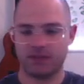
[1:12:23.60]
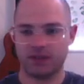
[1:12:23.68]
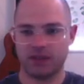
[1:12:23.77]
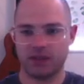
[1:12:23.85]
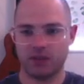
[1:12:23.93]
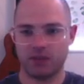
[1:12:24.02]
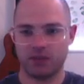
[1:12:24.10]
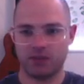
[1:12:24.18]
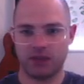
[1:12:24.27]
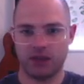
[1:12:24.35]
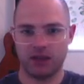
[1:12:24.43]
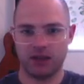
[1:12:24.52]
the
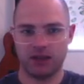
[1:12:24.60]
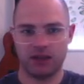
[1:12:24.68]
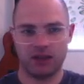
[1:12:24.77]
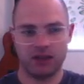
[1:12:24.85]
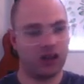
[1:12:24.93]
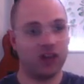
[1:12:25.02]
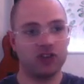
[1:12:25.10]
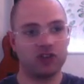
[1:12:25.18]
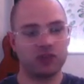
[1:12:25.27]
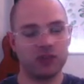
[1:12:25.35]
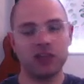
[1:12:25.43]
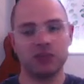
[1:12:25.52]

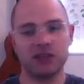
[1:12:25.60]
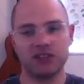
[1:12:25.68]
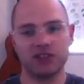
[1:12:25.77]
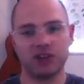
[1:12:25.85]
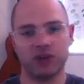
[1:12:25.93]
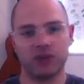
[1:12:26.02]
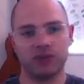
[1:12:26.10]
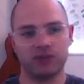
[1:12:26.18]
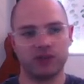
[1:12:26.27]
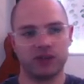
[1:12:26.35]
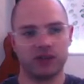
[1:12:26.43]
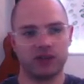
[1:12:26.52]
unspeakably so
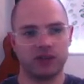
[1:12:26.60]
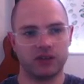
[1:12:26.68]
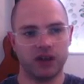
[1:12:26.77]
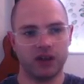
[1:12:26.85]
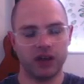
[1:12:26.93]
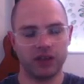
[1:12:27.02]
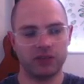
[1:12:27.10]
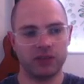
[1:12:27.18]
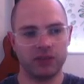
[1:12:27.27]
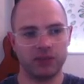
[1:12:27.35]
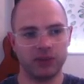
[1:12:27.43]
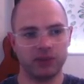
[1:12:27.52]
to other
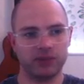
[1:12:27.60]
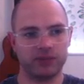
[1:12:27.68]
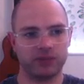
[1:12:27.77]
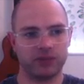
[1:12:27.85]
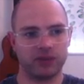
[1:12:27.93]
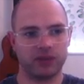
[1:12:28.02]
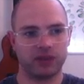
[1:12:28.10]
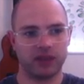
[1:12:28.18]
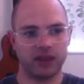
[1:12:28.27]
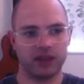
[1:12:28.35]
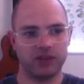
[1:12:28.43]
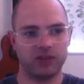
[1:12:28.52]
people.
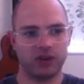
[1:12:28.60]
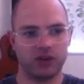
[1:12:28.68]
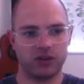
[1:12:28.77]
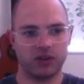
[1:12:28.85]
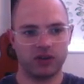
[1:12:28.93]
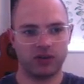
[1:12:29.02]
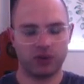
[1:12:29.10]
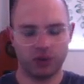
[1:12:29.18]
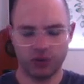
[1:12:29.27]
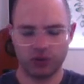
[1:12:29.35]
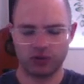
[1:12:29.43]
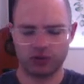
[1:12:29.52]
That is, of
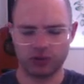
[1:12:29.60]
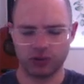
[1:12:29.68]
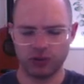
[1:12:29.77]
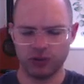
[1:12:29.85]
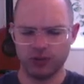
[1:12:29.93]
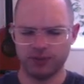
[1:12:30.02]
course, true.